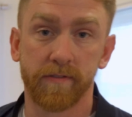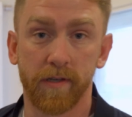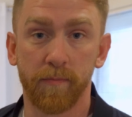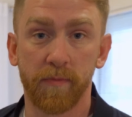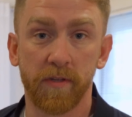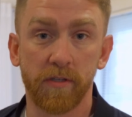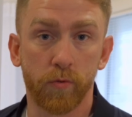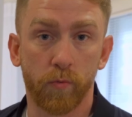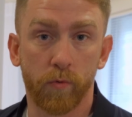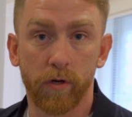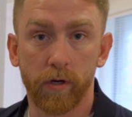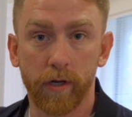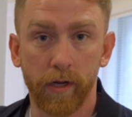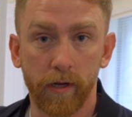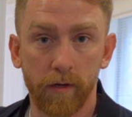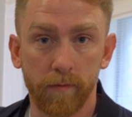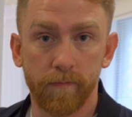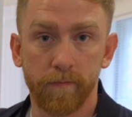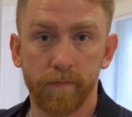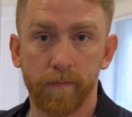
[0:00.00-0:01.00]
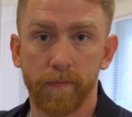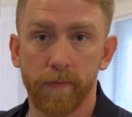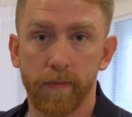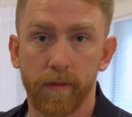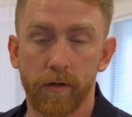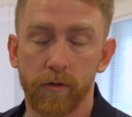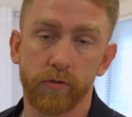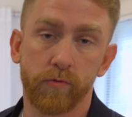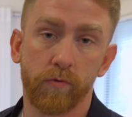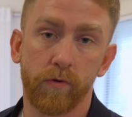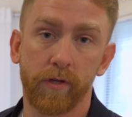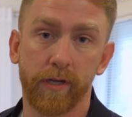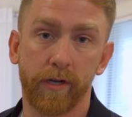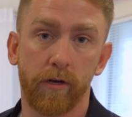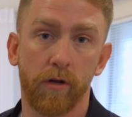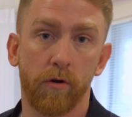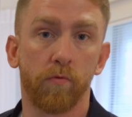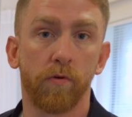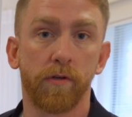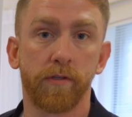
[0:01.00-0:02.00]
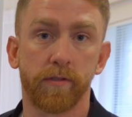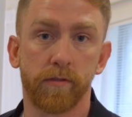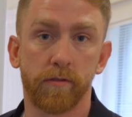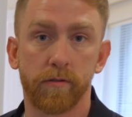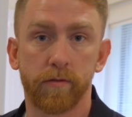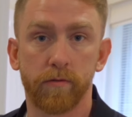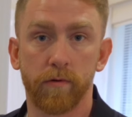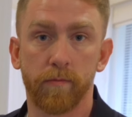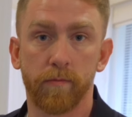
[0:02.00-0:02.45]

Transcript: something's working, there's really no reason to